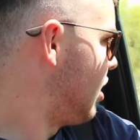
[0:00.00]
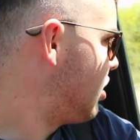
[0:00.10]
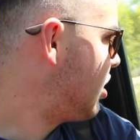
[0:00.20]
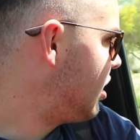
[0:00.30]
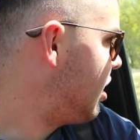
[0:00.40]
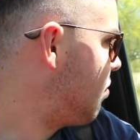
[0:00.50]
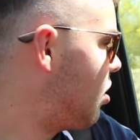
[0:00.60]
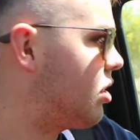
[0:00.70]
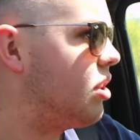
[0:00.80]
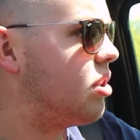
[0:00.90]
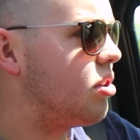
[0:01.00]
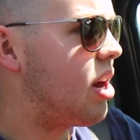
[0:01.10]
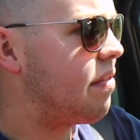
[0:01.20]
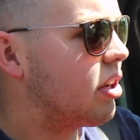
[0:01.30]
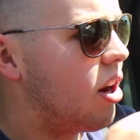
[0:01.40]
She didn't want to
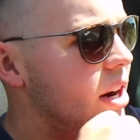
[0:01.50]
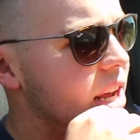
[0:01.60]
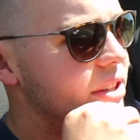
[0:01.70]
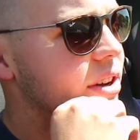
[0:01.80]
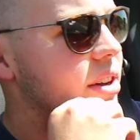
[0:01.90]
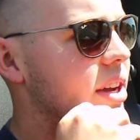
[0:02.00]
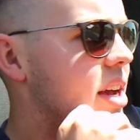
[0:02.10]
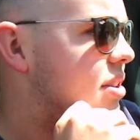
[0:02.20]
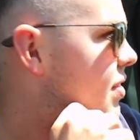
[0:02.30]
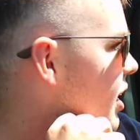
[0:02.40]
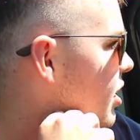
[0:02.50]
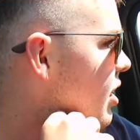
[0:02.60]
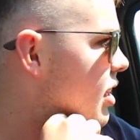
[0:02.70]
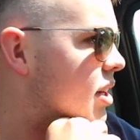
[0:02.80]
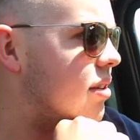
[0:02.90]
drive the car today, so I asked if I
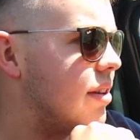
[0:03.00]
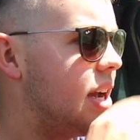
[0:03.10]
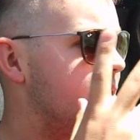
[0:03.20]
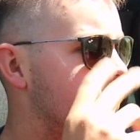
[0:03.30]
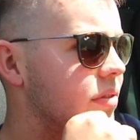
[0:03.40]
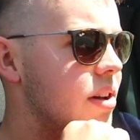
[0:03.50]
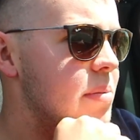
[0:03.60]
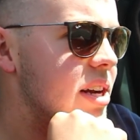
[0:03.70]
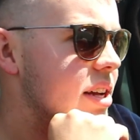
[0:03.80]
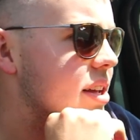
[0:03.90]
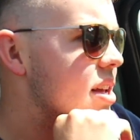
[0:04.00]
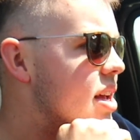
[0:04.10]
could, and yeah, so I'm in it.